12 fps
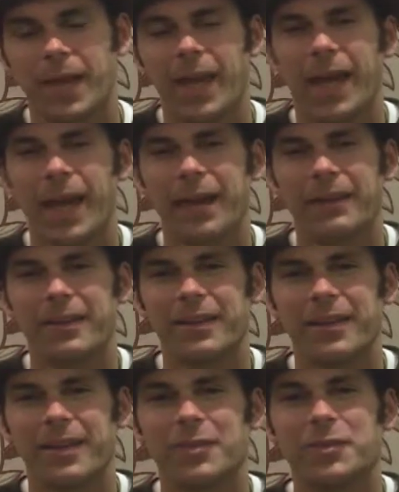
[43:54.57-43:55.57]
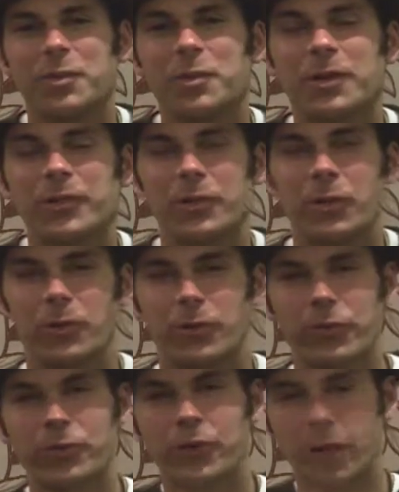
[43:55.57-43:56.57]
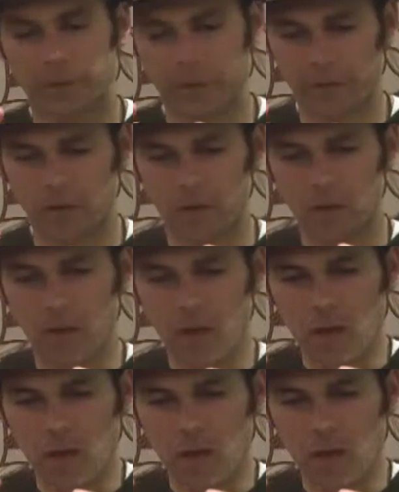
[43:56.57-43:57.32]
And in doing so, you'll start to